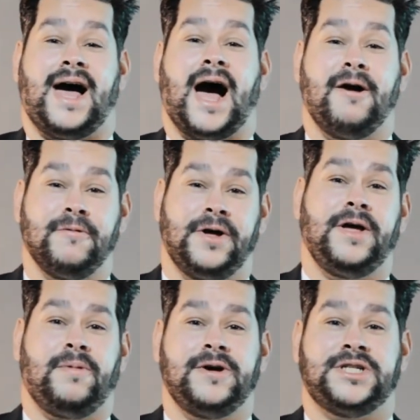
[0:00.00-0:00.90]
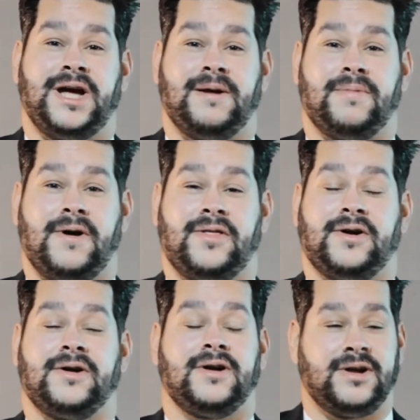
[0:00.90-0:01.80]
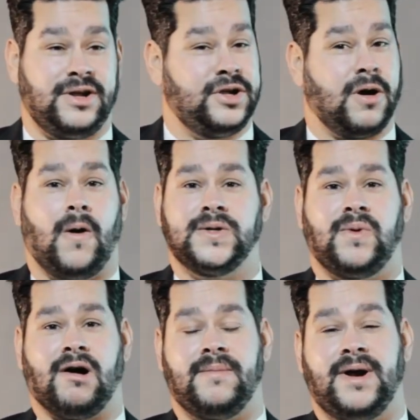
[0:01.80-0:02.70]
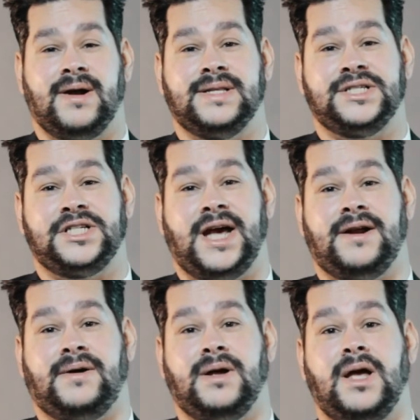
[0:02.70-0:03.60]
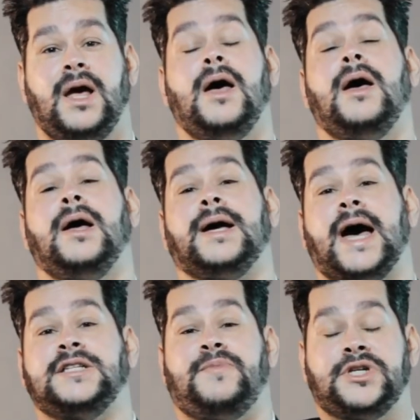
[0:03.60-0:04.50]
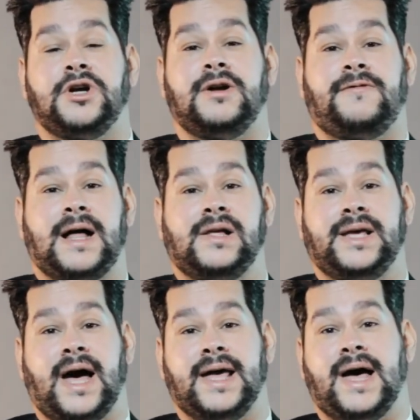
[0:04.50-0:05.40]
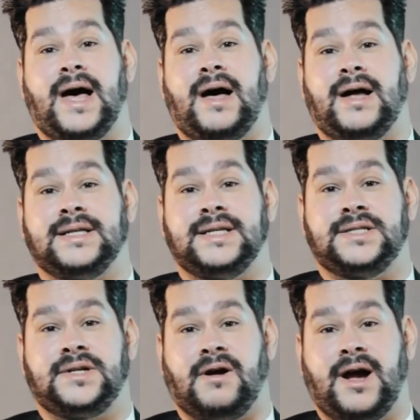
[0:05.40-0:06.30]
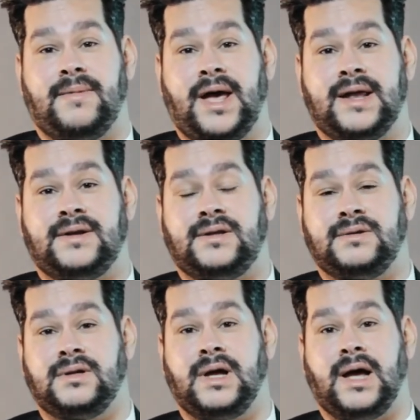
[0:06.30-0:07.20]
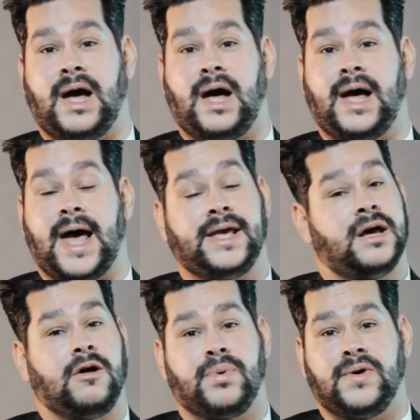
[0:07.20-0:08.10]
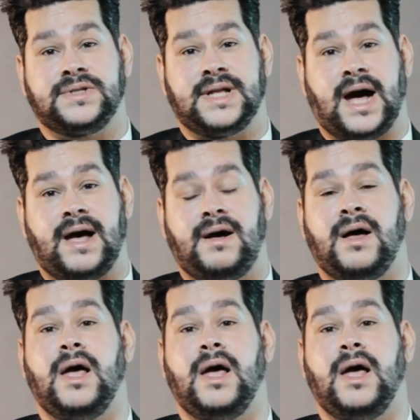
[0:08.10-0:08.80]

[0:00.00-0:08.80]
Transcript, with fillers: I really appreciate it, brother. You're always welcome here on this channel. Guys, be sure to follow Yahya on his Instagram handle uh, at Young Pro Style.